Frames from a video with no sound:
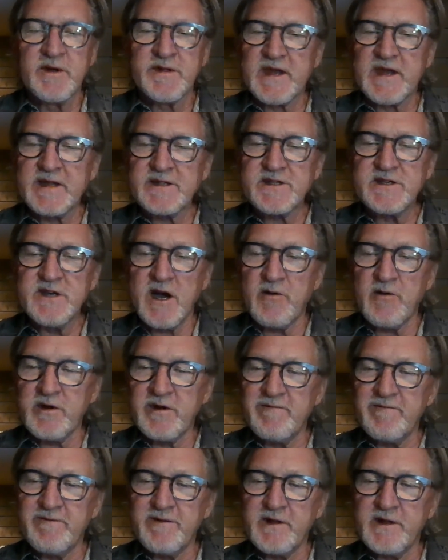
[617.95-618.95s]
but that's not
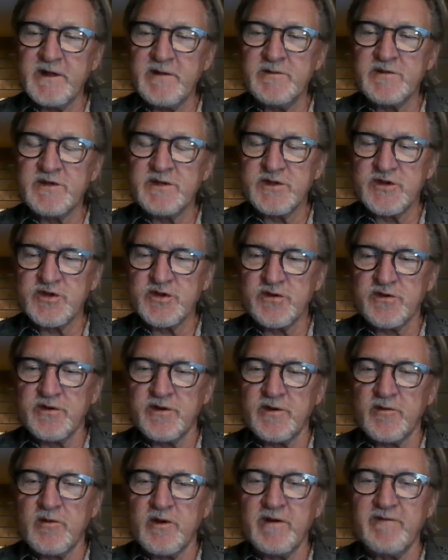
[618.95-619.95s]
what inflames the jury.